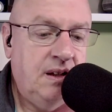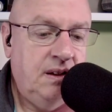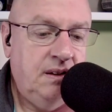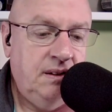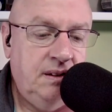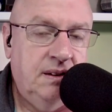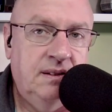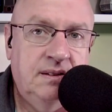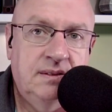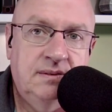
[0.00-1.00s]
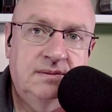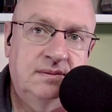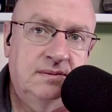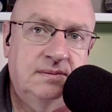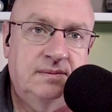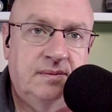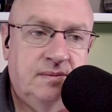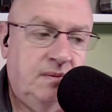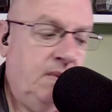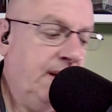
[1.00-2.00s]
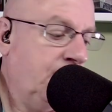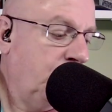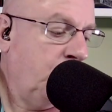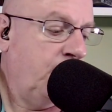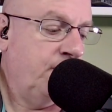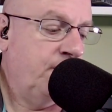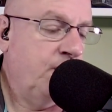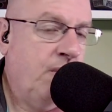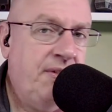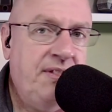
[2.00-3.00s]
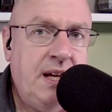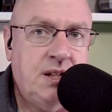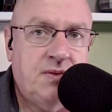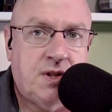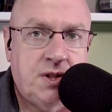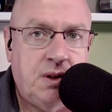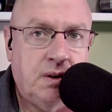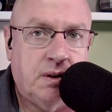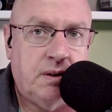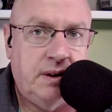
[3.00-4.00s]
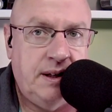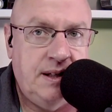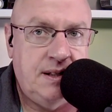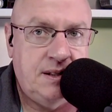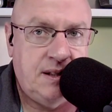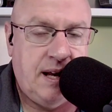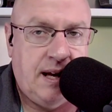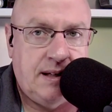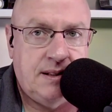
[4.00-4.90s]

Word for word: things okay about it. Well, I don't know one thing's for sure is that